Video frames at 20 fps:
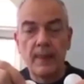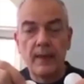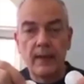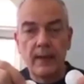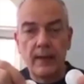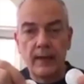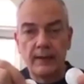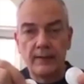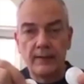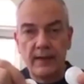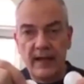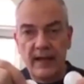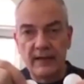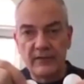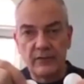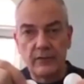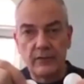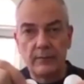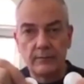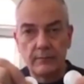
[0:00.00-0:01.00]
and
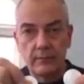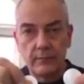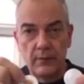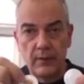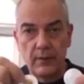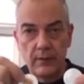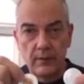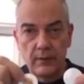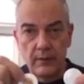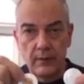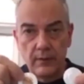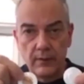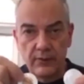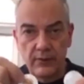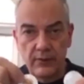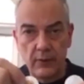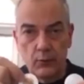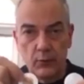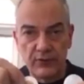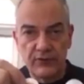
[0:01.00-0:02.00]
ask them,
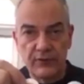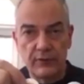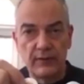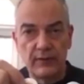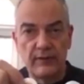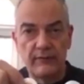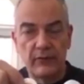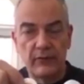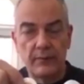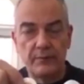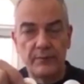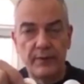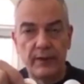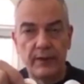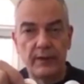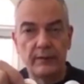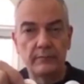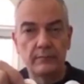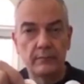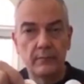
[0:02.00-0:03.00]
what's your level of
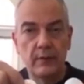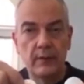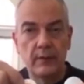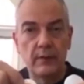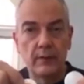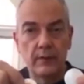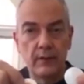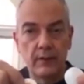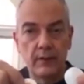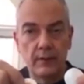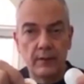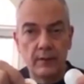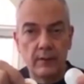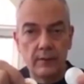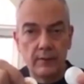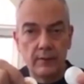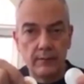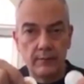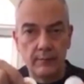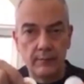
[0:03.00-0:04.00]
pain?
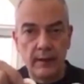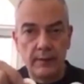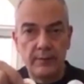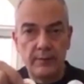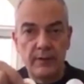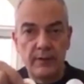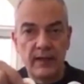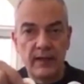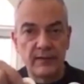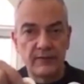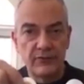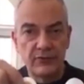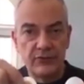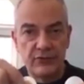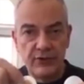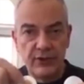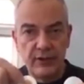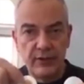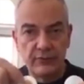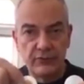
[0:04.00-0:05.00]
Maybe it hasn't
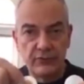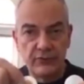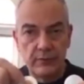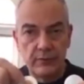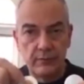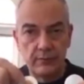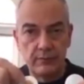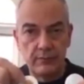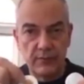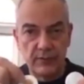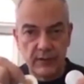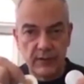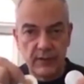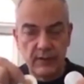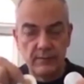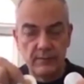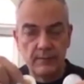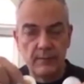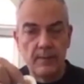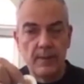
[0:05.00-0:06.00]
changed.
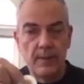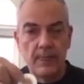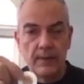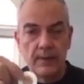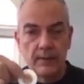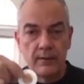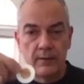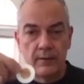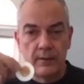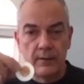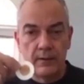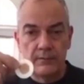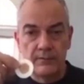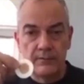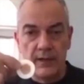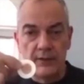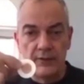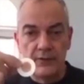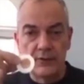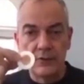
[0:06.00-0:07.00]
Okay.
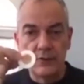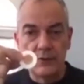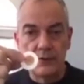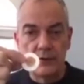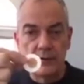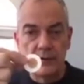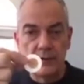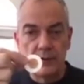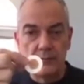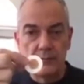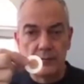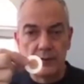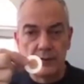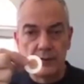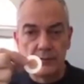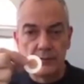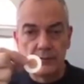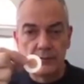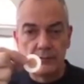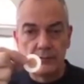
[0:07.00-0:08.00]
Now you go to
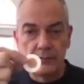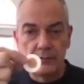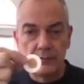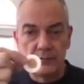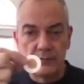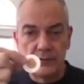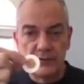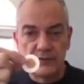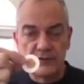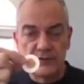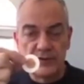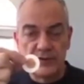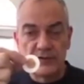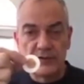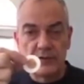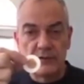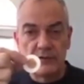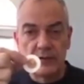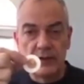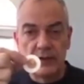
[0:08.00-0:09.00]
6
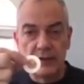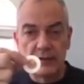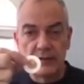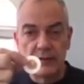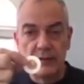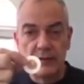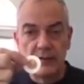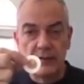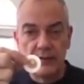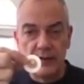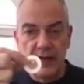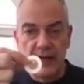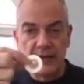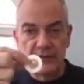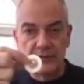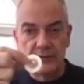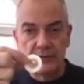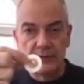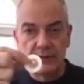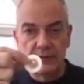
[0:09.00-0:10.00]
o'clock,
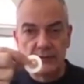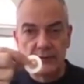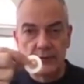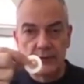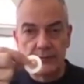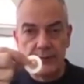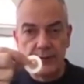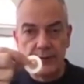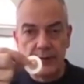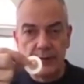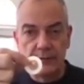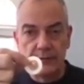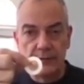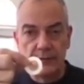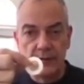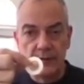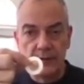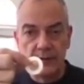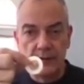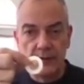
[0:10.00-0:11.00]
ask their level of pain.
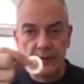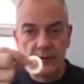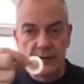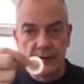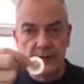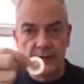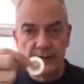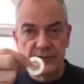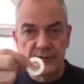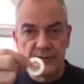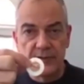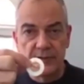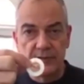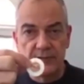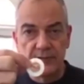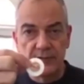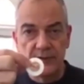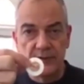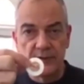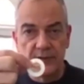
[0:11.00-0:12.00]
And all of a
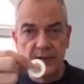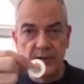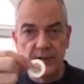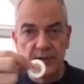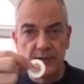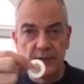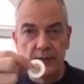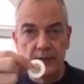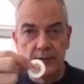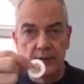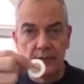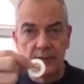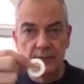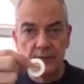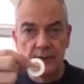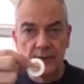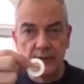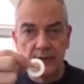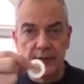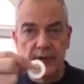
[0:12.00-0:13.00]
sudden, okay, they go,
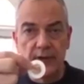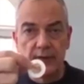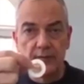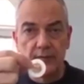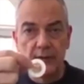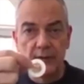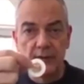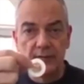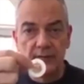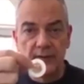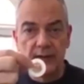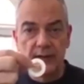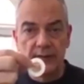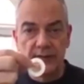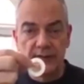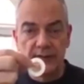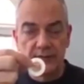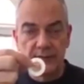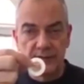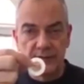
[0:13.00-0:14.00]
great. Now
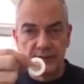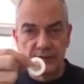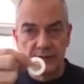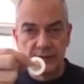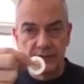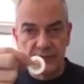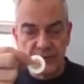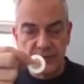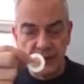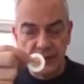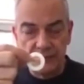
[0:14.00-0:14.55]
that this is,